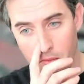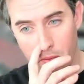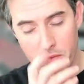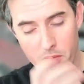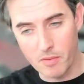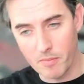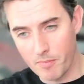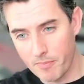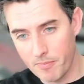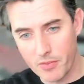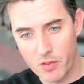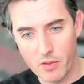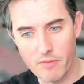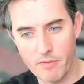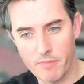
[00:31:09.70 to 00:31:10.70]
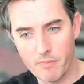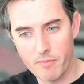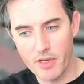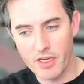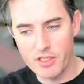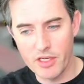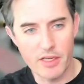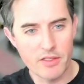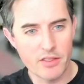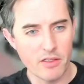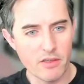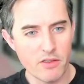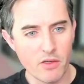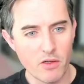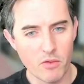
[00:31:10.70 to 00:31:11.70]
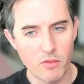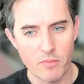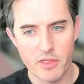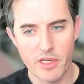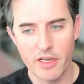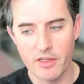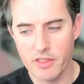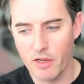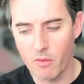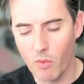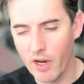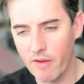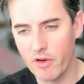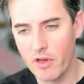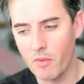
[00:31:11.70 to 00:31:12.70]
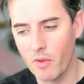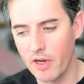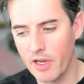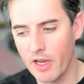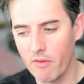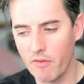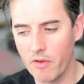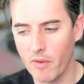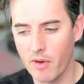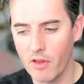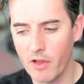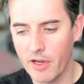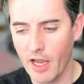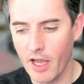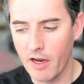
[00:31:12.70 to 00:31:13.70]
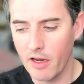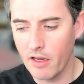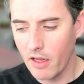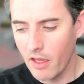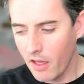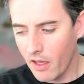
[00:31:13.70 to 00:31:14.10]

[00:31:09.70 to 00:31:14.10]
which we're sort of adjacent to, tangent, however you want to look at it,